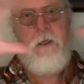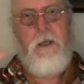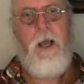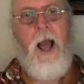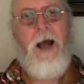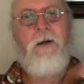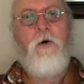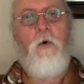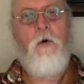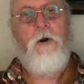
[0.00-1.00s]

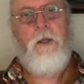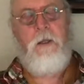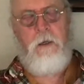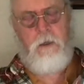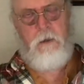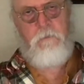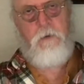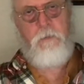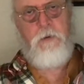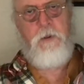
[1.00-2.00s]
category of
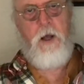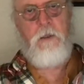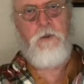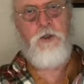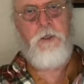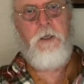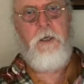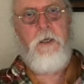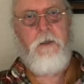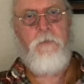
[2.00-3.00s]
the pathology?
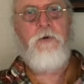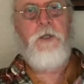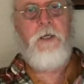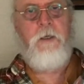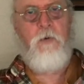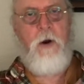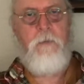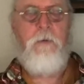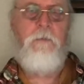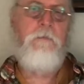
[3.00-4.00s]
The presenting
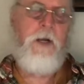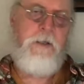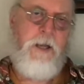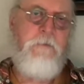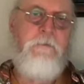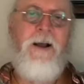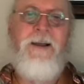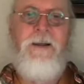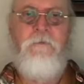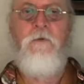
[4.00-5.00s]
problem,
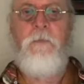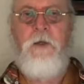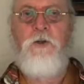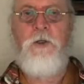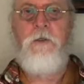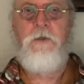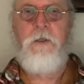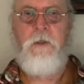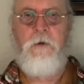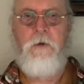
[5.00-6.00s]
identifying information is
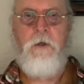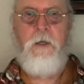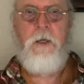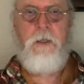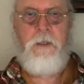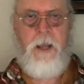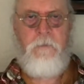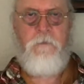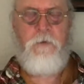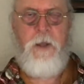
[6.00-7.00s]
another
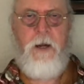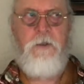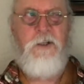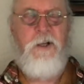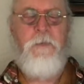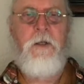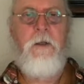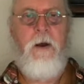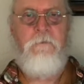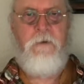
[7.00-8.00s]
name for that. It's
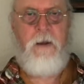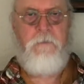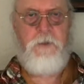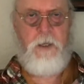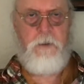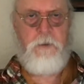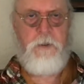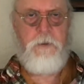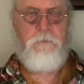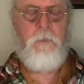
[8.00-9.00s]
typically about 5
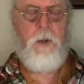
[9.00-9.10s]
sentences.